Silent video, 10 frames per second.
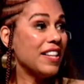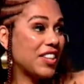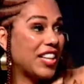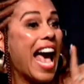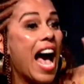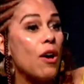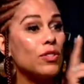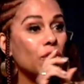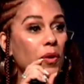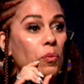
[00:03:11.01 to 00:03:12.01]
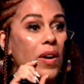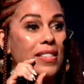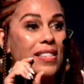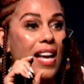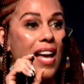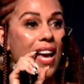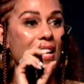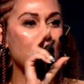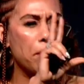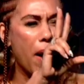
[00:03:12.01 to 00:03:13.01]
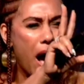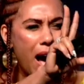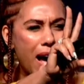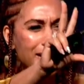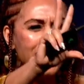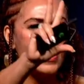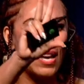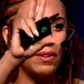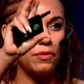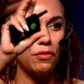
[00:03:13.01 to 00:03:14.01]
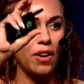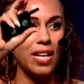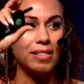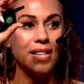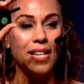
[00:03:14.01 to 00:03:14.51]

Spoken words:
the cows are on one side, the pond is out in front,